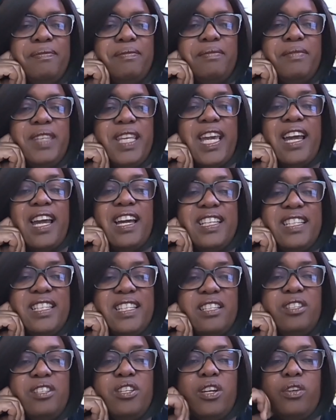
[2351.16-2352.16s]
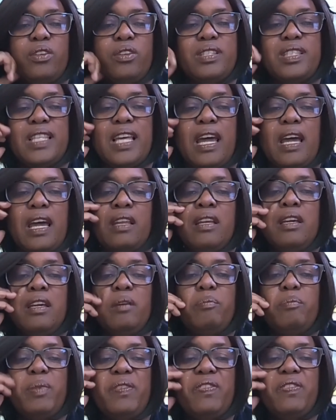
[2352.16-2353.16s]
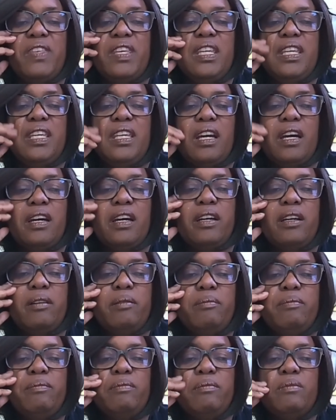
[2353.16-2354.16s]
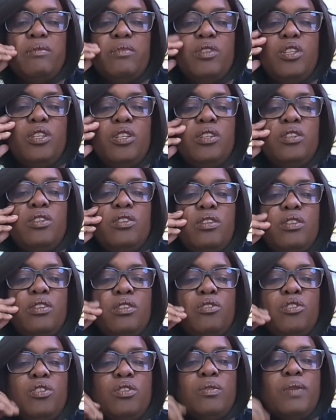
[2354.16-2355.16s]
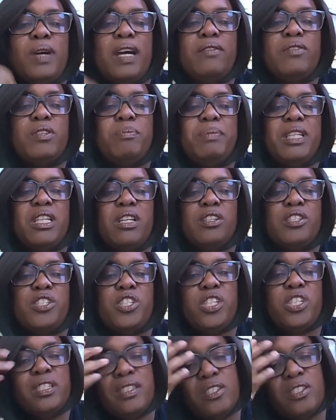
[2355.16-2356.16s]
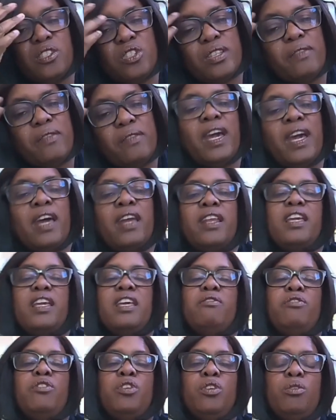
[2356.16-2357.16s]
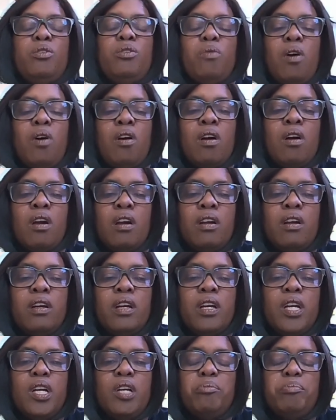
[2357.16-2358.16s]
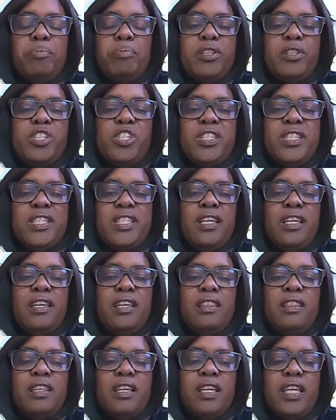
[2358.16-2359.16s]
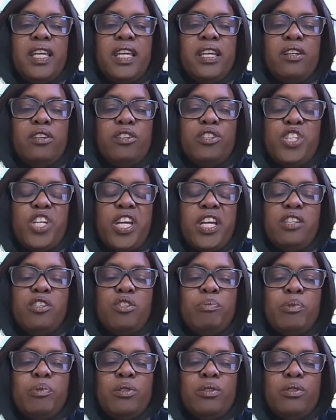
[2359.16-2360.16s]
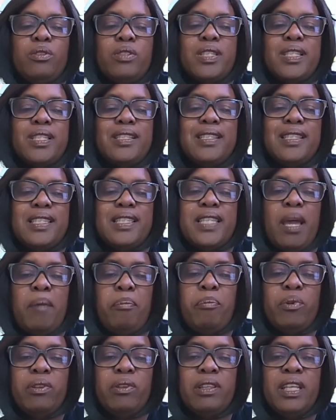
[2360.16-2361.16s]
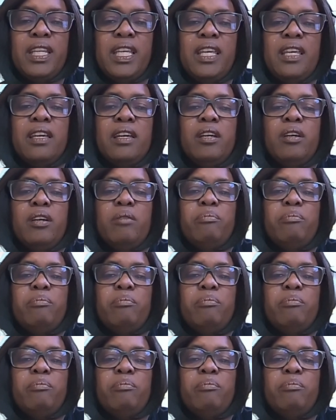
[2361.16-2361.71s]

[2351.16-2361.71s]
Yeah, I did notice that. But you do have to be conscientious of that if you are purchasing the interchangeables separately.